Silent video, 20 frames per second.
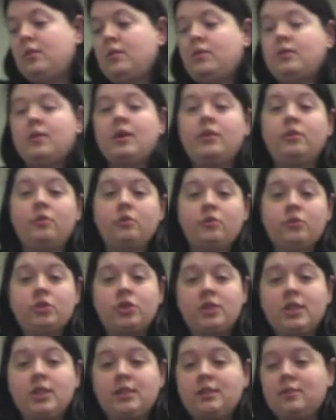Then there's a
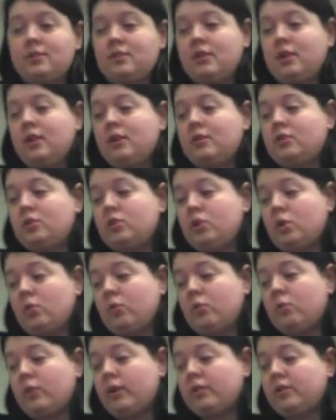sheet that says
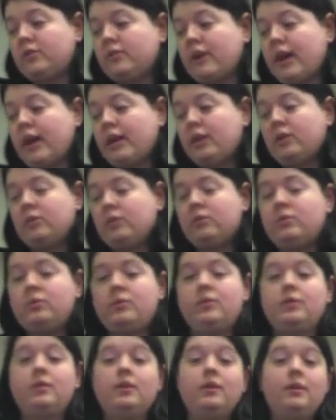note and rest
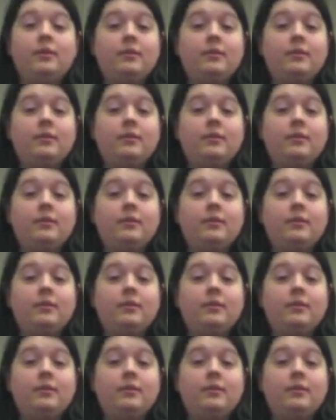values.